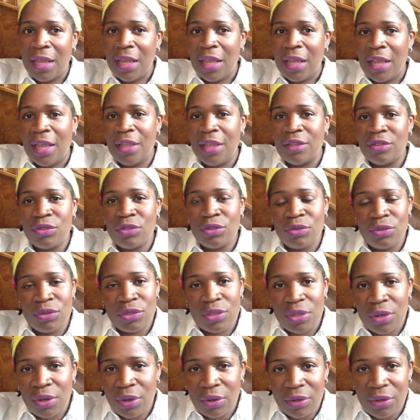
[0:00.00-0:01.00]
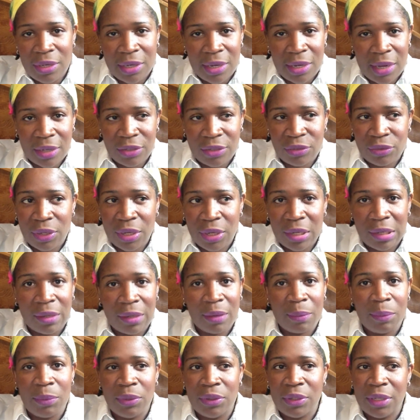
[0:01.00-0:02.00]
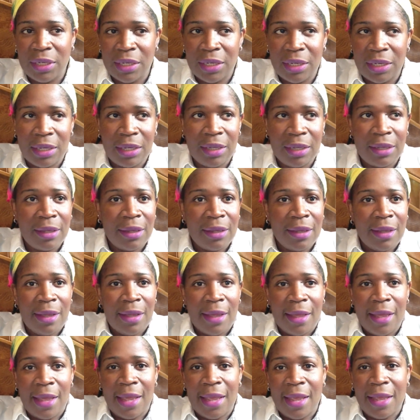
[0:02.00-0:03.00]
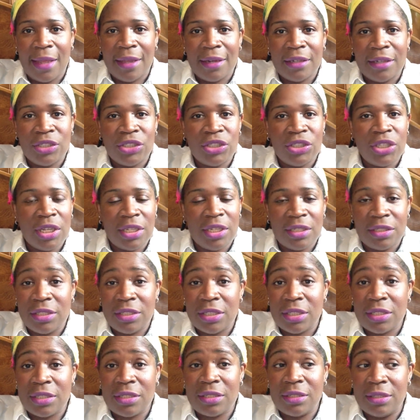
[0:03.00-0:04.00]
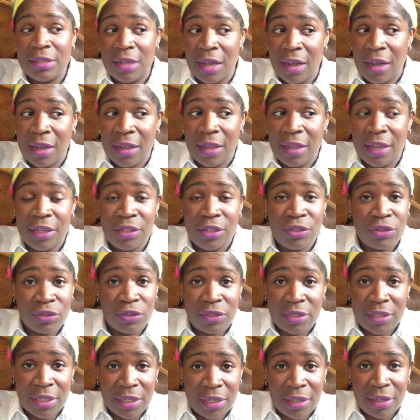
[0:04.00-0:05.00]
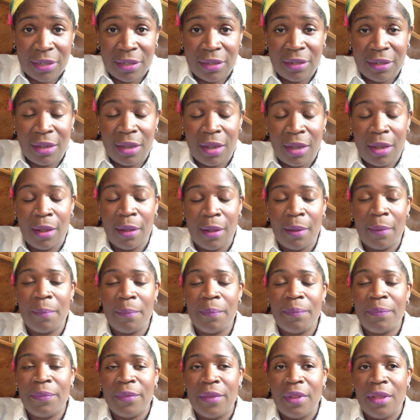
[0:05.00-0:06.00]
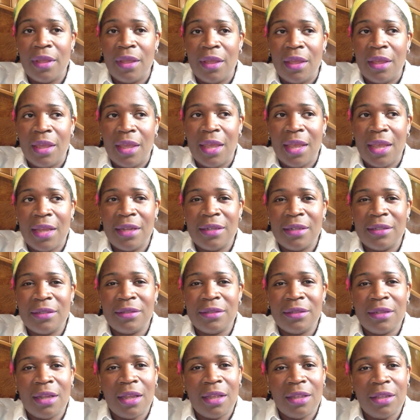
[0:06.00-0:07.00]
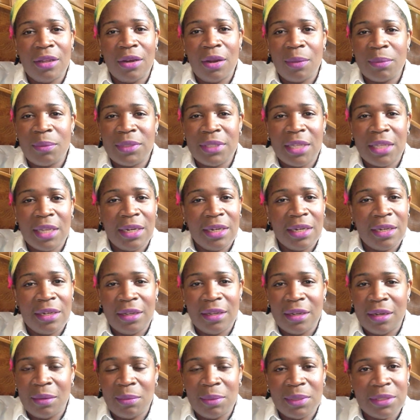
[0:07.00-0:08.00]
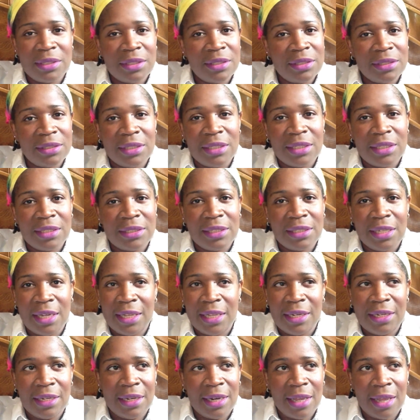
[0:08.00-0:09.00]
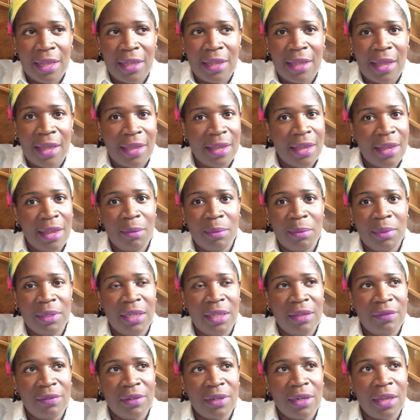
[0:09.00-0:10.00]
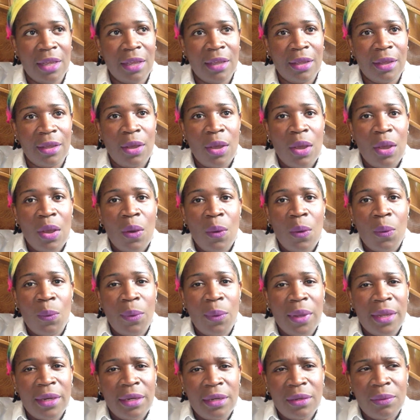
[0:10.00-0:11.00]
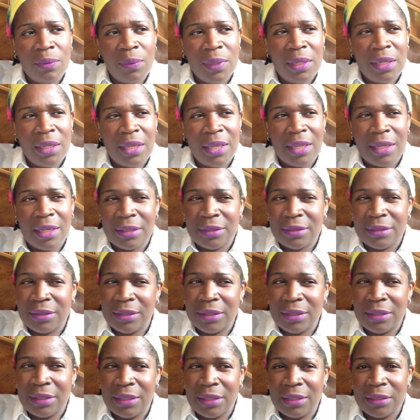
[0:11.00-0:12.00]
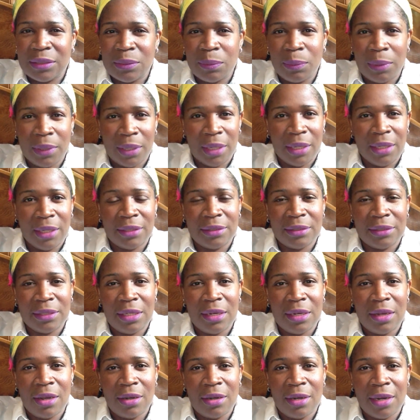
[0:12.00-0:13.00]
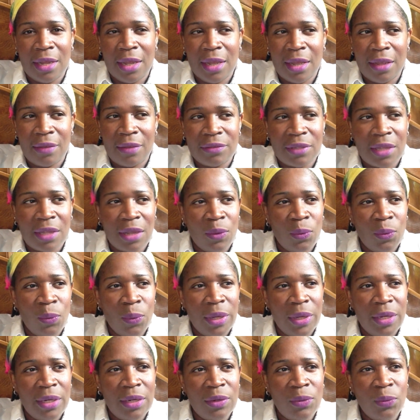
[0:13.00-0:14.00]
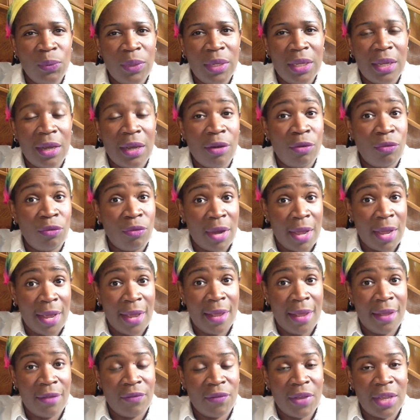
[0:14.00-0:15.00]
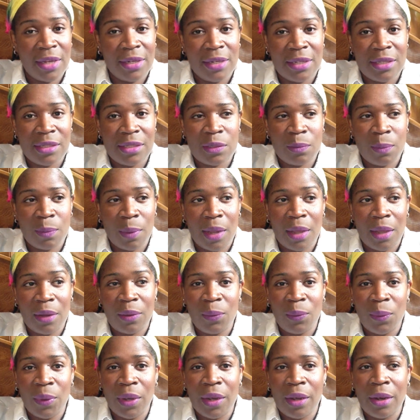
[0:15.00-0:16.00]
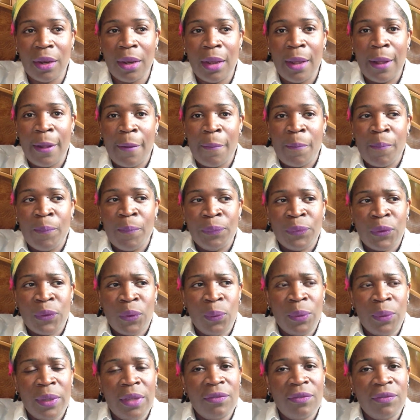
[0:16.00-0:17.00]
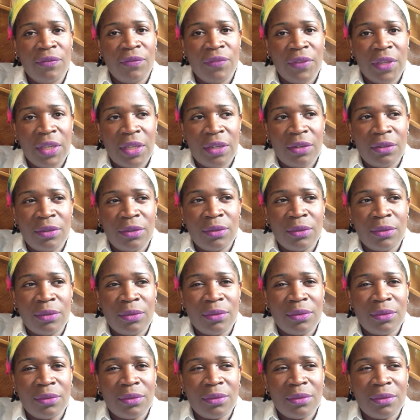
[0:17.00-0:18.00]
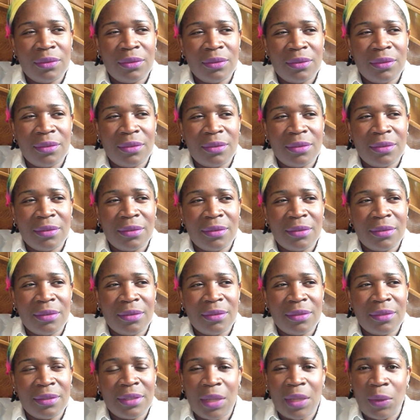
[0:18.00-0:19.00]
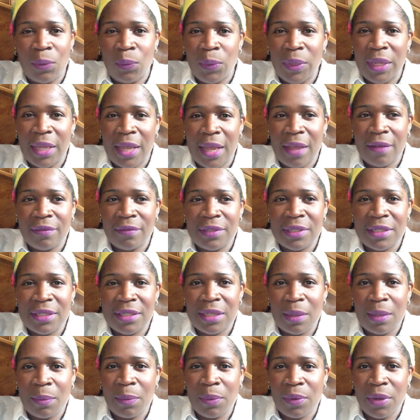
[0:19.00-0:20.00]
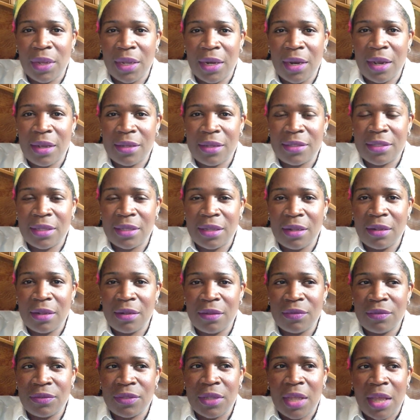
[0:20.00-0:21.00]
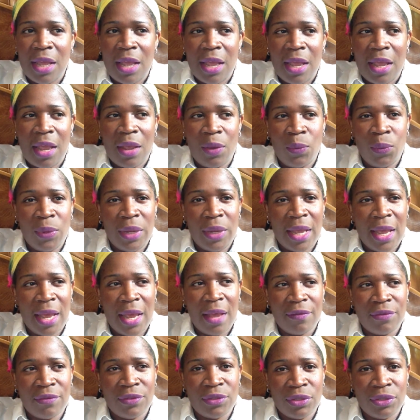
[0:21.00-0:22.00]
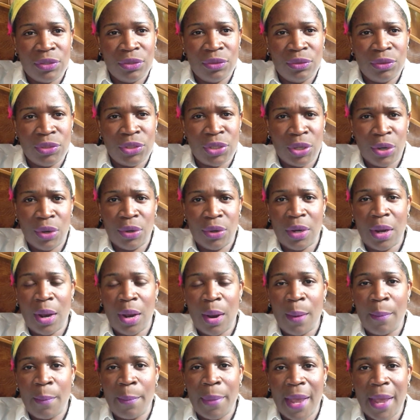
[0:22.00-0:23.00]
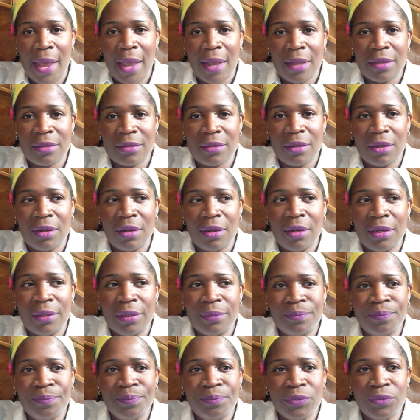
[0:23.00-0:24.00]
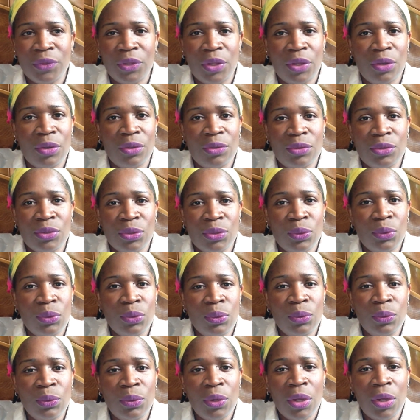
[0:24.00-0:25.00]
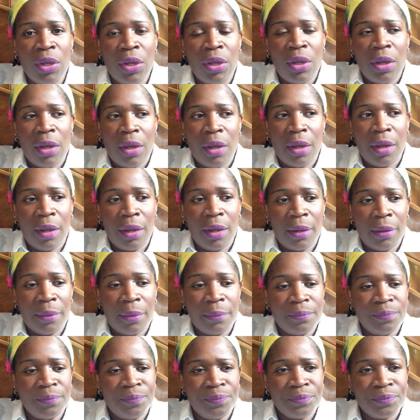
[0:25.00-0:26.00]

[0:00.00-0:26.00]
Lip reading: introducing her to natural hair community, and she is just not interested. And I'm standing there and I'm listening to this lady like, I can't believe it. Like, when did we get to this place in our lives? Like, when did we arrive at this spot where we feel that we have to separate ourselves and we have to turn our backs on those who have